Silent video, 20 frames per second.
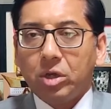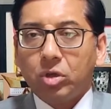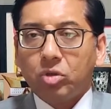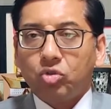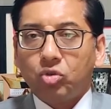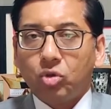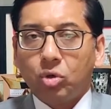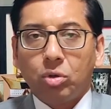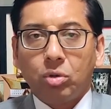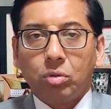
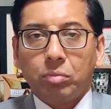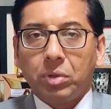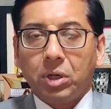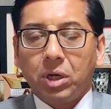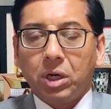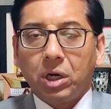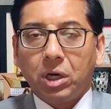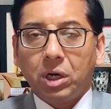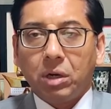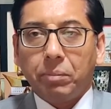So
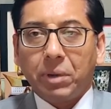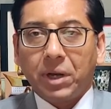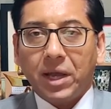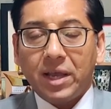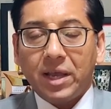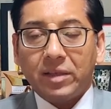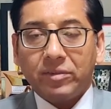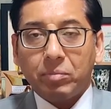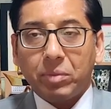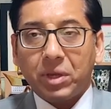
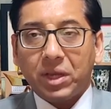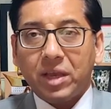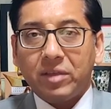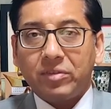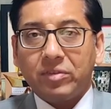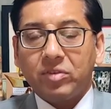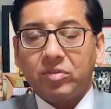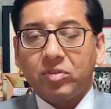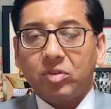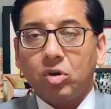
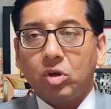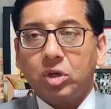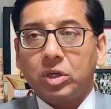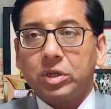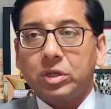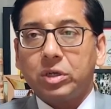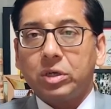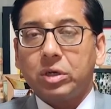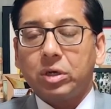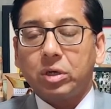bagasse has got
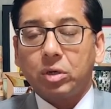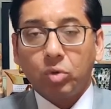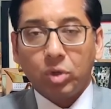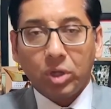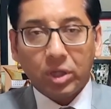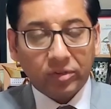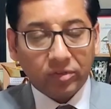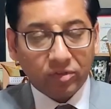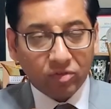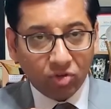
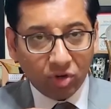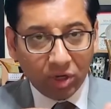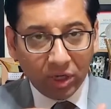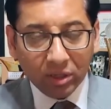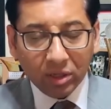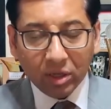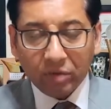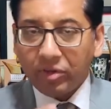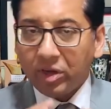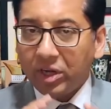good
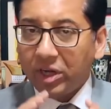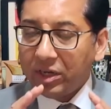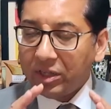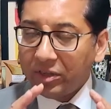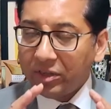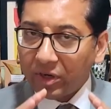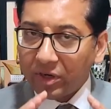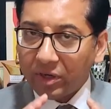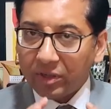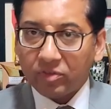strength, a very
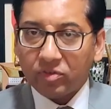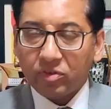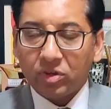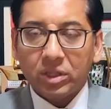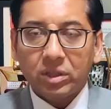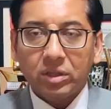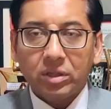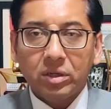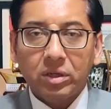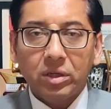decent
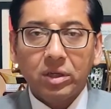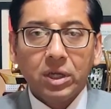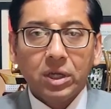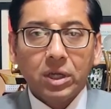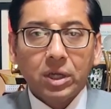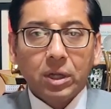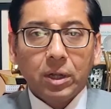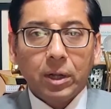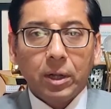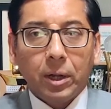strength.
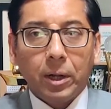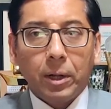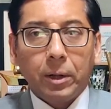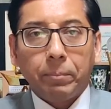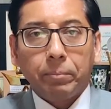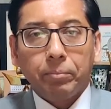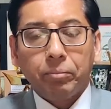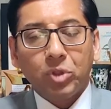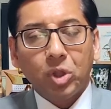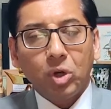
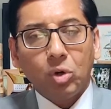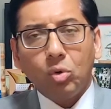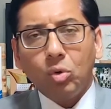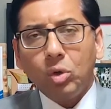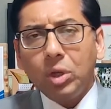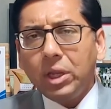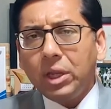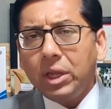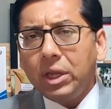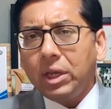The
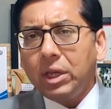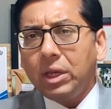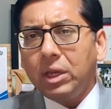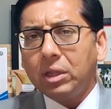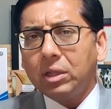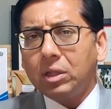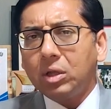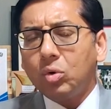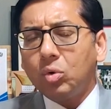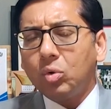
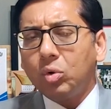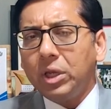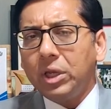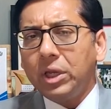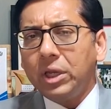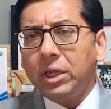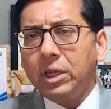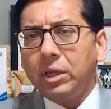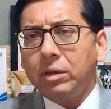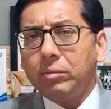
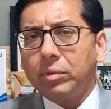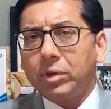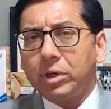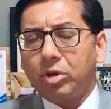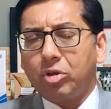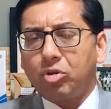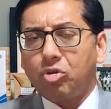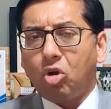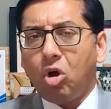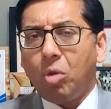only
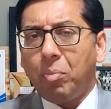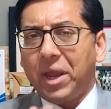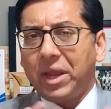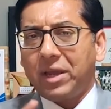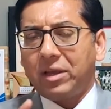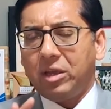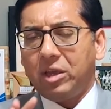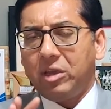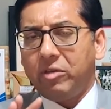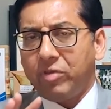drawback,
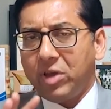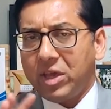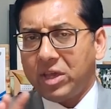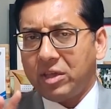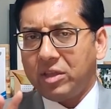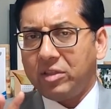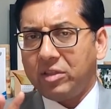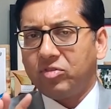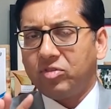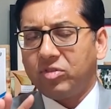if I
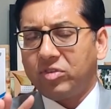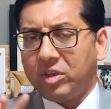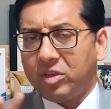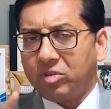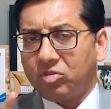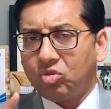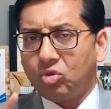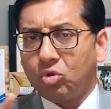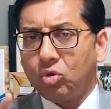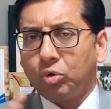can say
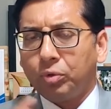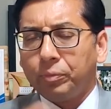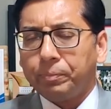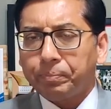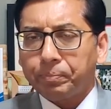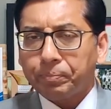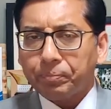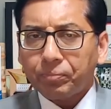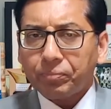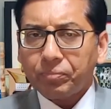so,
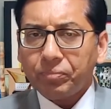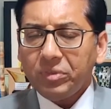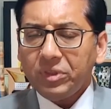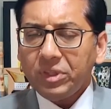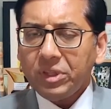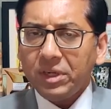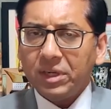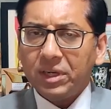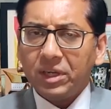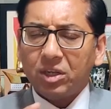
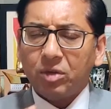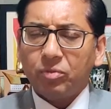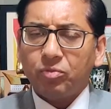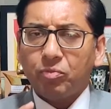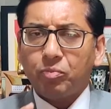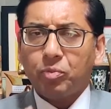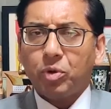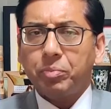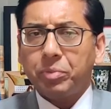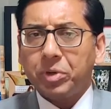in terms
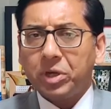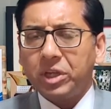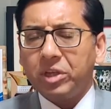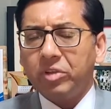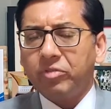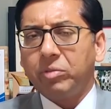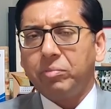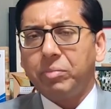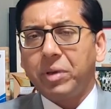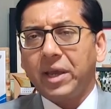of
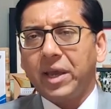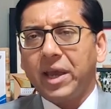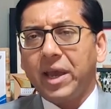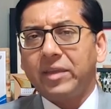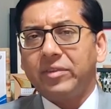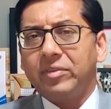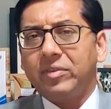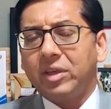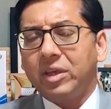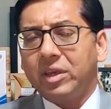properties with
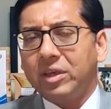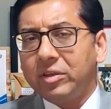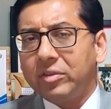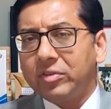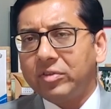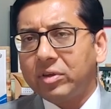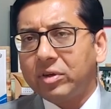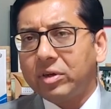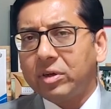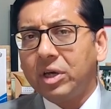bagasse
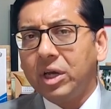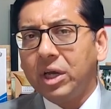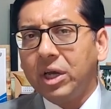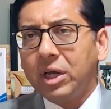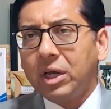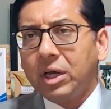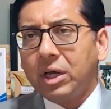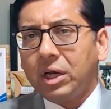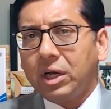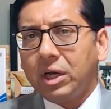is
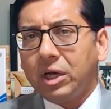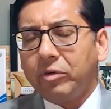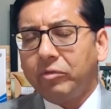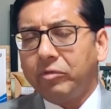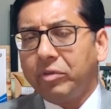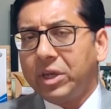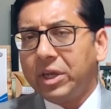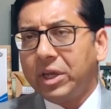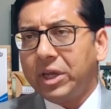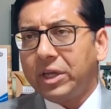
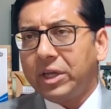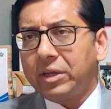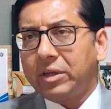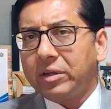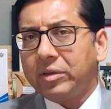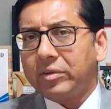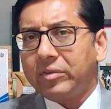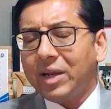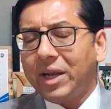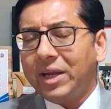we
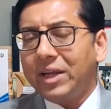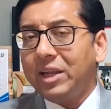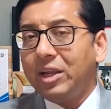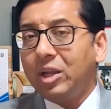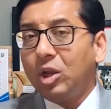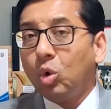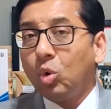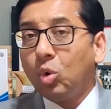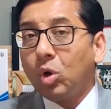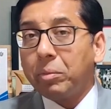get
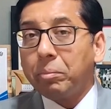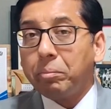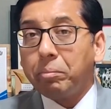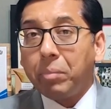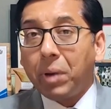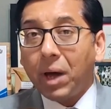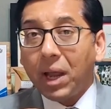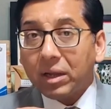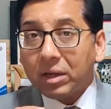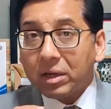slightly lower
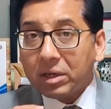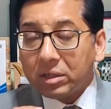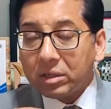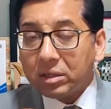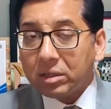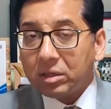bulk